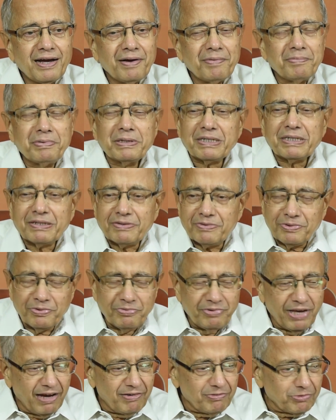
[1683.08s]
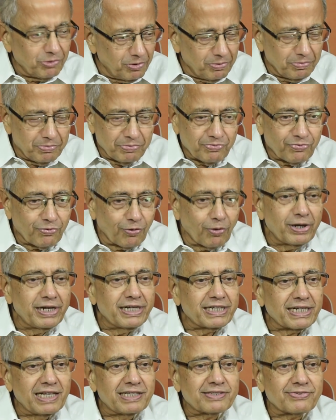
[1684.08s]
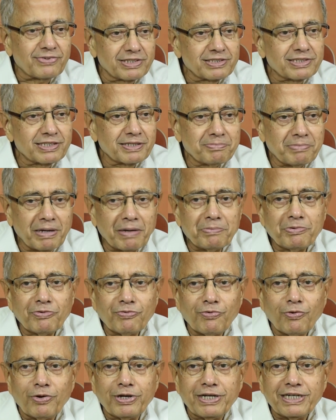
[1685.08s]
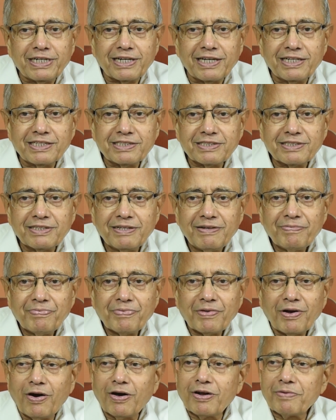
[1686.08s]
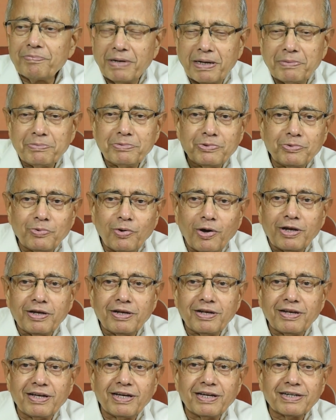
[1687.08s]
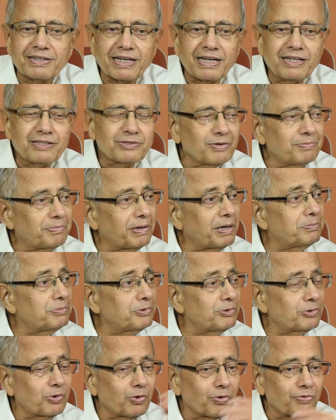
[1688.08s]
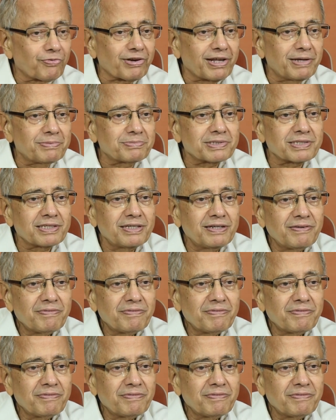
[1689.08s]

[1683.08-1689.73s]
But do we have good flooring tiles, for instance, bamboo flooring tiles, or bamboo wall tiles, or bamboo door frames?